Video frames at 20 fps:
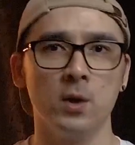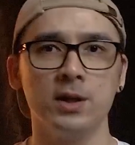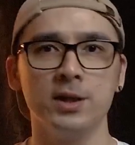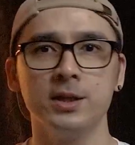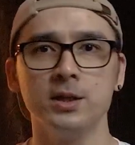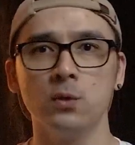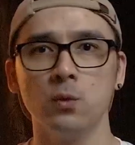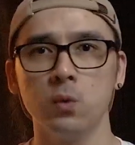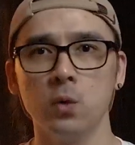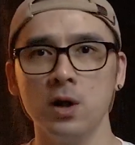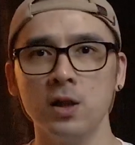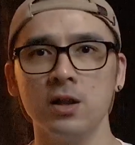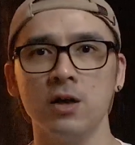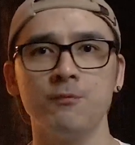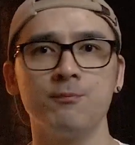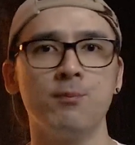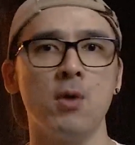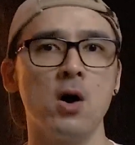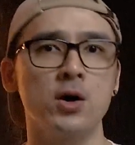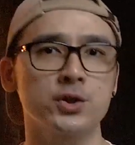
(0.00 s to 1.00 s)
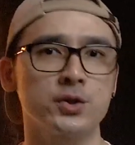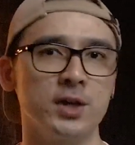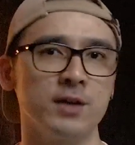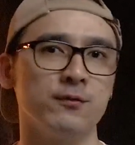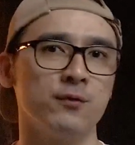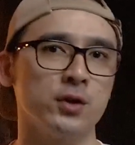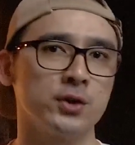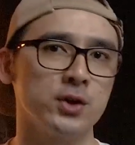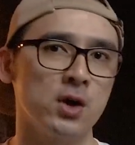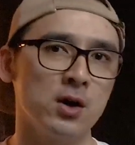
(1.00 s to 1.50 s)
Well, in the world of
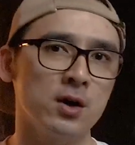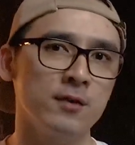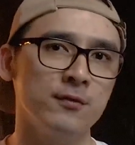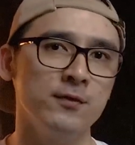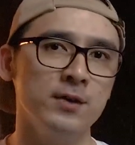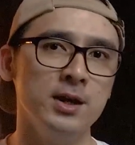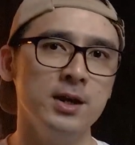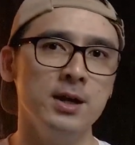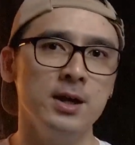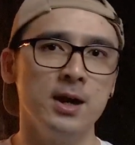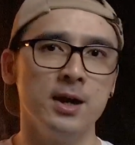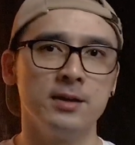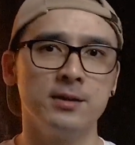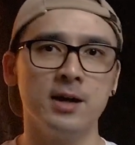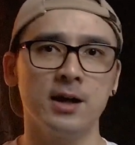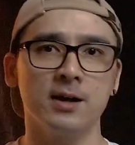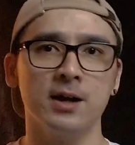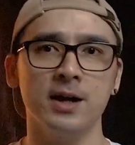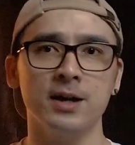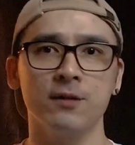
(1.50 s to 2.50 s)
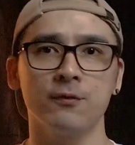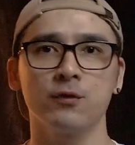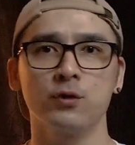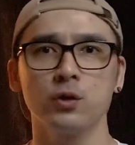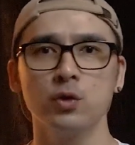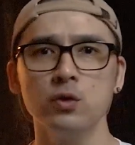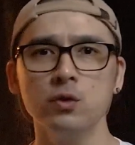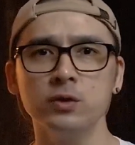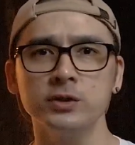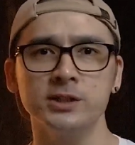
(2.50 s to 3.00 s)
portrait photography, there are kind
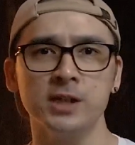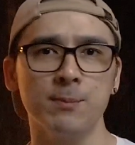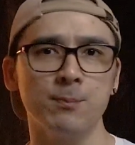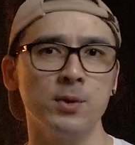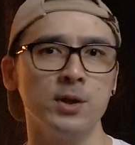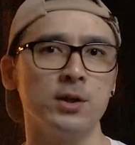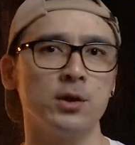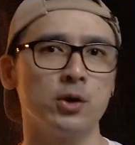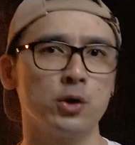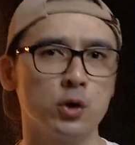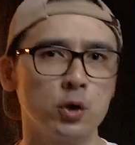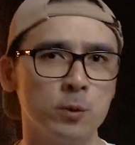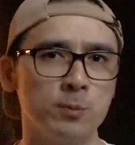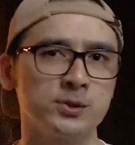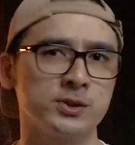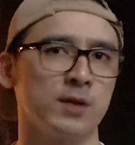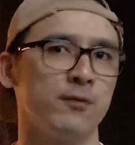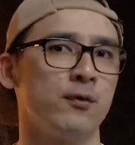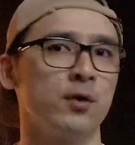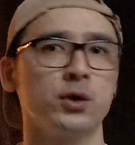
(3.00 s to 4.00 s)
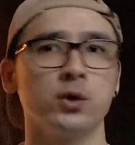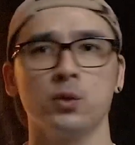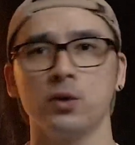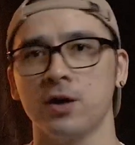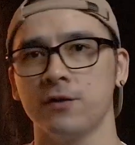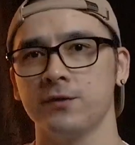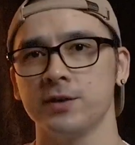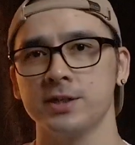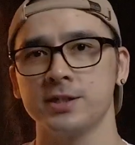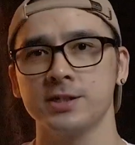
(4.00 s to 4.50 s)
of two separate groups of
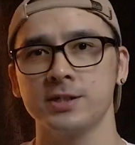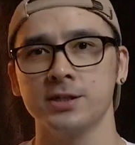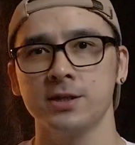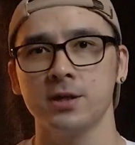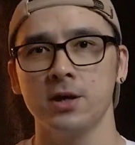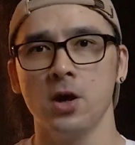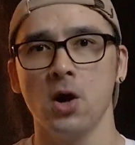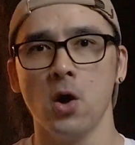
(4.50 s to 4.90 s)
photographers.